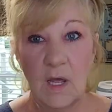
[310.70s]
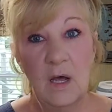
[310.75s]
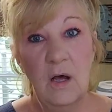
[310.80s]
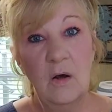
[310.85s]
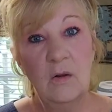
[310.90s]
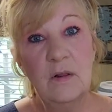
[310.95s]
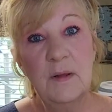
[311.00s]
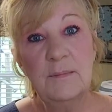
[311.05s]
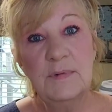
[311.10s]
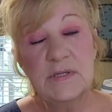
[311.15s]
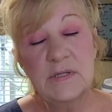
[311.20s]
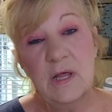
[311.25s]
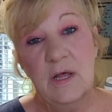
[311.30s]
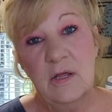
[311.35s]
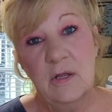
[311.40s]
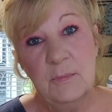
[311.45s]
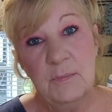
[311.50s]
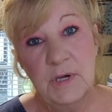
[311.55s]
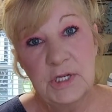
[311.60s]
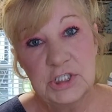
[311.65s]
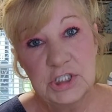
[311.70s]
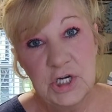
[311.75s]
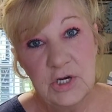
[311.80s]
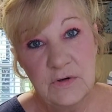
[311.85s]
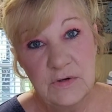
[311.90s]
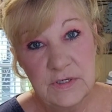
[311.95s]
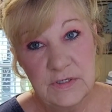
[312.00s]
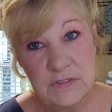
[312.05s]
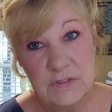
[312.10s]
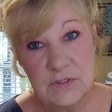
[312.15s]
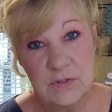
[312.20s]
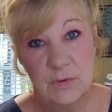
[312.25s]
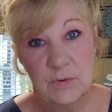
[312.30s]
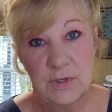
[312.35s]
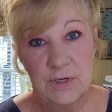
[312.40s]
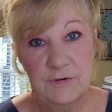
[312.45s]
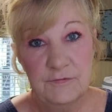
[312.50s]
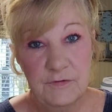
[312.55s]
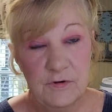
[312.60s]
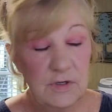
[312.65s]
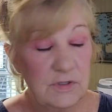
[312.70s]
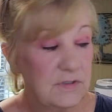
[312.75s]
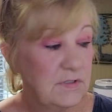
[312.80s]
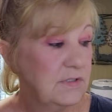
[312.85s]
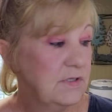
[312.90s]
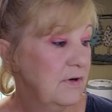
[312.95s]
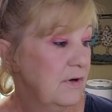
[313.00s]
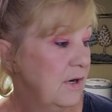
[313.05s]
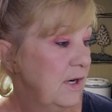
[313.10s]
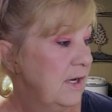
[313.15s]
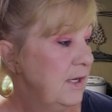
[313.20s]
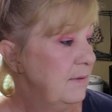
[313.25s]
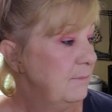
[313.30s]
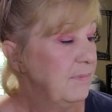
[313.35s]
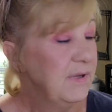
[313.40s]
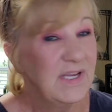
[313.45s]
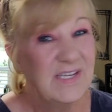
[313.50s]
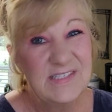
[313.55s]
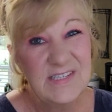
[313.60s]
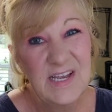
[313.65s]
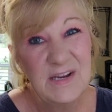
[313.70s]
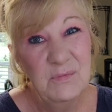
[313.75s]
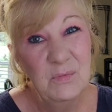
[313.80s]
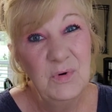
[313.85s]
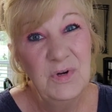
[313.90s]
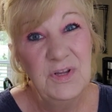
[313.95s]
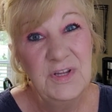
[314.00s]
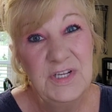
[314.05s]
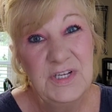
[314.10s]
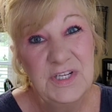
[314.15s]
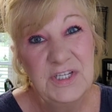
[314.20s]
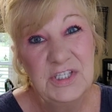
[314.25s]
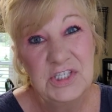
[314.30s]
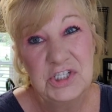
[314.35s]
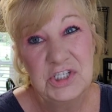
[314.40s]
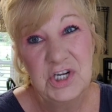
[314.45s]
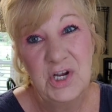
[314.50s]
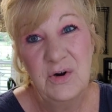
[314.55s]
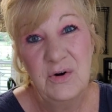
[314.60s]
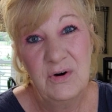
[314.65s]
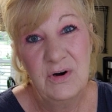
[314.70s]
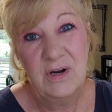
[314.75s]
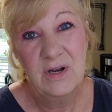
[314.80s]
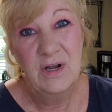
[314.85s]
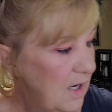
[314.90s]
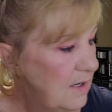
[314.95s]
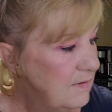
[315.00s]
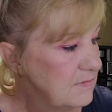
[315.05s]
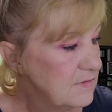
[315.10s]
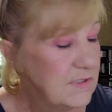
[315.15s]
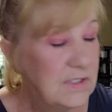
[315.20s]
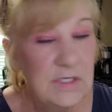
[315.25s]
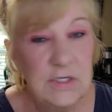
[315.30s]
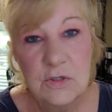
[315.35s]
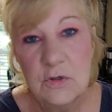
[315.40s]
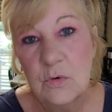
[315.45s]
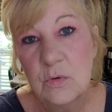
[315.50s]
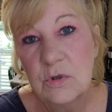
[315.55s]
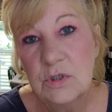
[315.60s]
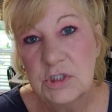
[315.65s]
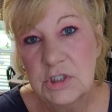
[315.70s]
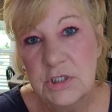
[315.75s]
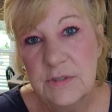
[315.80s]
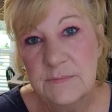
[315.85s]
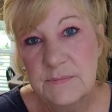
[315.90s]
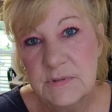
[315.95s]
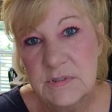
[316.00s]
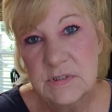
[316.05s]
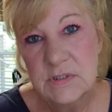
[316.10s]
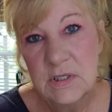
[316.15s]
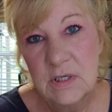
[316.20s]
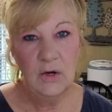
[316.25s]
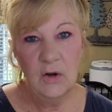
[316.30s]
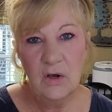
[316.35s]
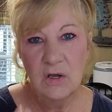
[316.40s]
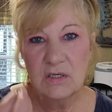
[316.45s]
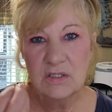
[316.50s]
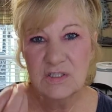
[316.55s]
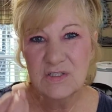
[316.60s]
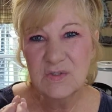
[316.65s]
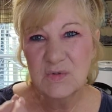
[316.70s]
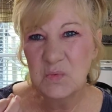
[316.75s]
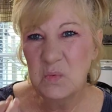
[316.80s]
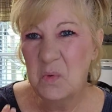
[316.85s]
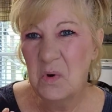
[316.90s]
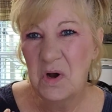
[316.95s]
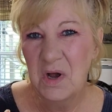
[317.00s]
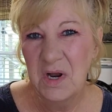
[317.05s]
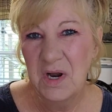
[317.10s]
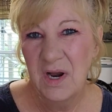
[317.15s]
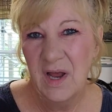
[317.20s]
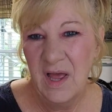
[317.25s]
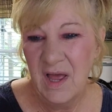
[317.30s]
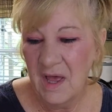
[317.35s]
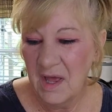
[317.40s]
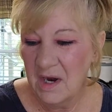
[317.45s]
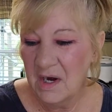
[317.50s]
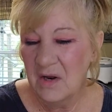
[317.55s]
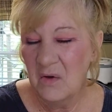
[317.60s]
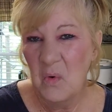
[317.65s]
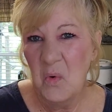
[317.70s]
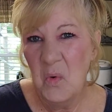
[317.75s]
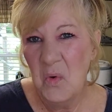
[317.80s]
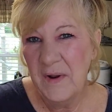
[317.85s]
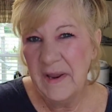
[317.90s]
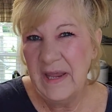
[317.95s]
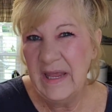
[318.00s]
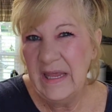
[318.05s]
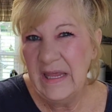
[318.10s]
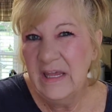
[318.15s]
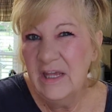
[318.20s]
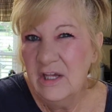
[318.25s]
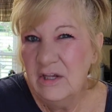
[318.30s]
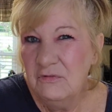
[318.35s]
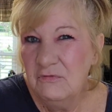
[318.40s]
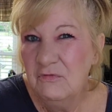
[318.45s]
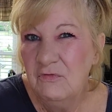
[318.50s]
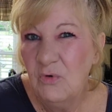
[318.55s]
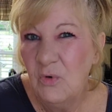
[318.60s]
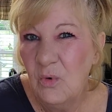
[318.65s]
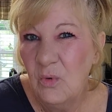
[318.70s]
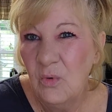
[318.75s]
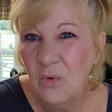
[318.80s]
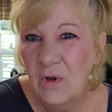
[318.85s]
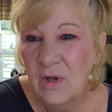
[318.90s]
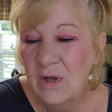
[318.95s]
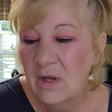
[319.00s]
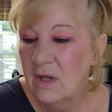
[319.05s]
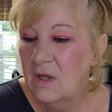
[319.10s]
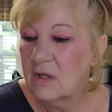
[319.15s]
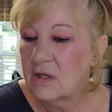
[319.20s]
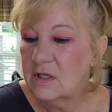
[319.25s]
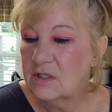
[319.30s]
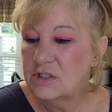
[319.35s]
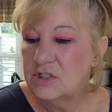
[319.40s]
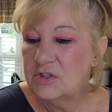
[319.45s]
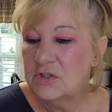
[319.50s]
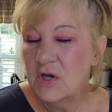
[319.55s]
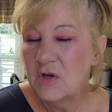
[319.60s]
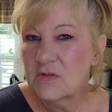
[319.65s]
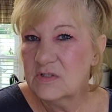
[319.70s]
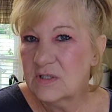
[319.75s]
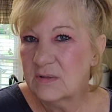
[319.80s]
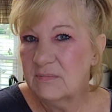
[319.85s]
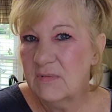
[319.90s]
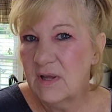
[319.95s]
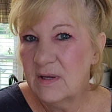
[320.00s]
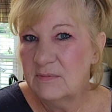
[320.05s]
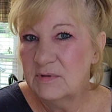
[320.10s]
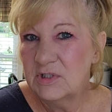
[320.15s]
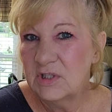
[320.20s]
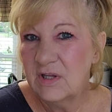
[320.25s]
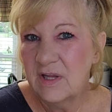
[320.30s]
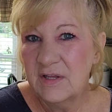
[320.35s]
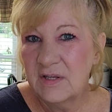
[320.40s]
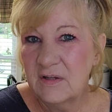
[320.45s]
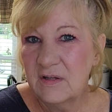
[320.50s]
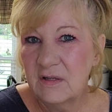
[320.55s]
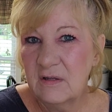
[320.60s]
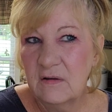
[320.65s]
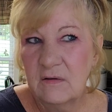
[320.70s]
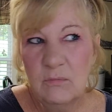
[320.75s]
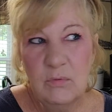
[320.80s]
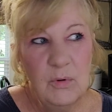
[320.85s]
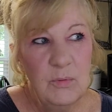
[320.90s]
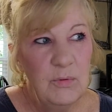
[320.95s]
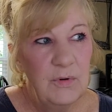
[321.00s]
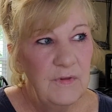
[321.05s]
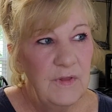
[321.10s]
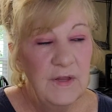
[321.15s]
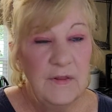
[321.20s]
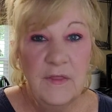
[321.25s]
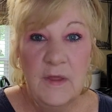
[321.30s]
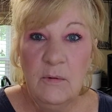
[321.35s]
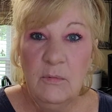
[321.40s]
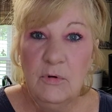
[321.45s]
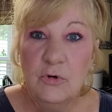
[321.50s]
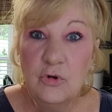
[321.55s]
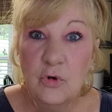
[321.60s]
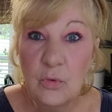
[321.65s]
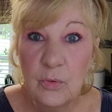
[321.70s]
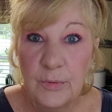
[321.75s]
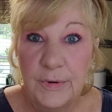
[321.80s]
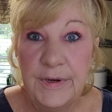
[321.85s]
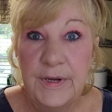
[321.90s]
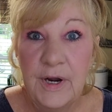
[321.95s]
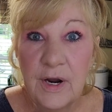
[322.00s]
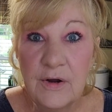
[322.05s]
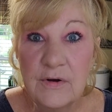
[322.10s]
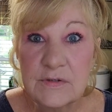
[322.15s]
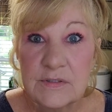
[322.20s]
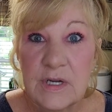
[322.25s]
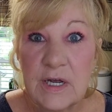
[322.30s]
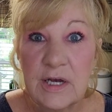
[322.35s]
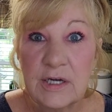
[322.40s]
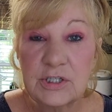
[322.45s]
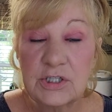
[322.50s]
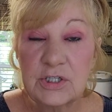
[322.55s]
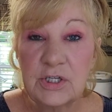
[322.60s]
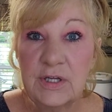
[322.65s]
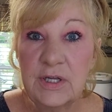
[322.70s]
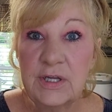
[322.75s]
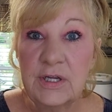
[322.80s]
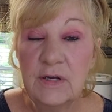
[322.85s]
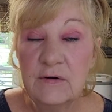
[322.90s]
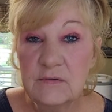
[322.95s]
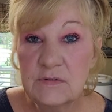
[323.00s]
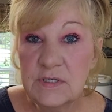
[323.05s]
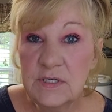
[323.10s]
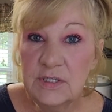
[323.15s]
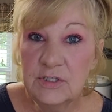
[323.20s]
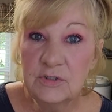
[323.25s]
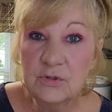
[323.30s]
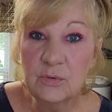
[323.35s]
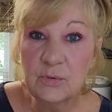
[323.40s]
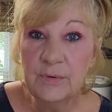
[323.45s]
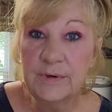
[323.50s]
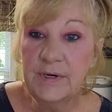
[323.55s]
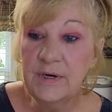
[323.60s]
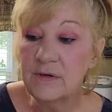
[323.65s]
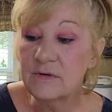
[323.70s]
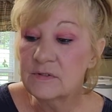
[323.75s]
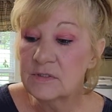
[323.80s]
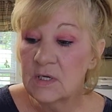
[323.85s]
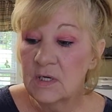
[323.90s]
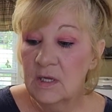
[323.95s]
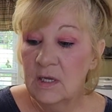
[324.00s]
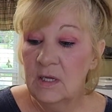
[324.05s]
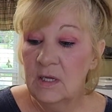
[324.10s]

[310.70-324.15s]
Oh, let me tell you my choking story first, all right? Because I really did choke. I was eating corn chips, not just one. I had a whole handful. Because, you know, sometimes, like, what were they? They were Doritos, actually. I was eating Doritos.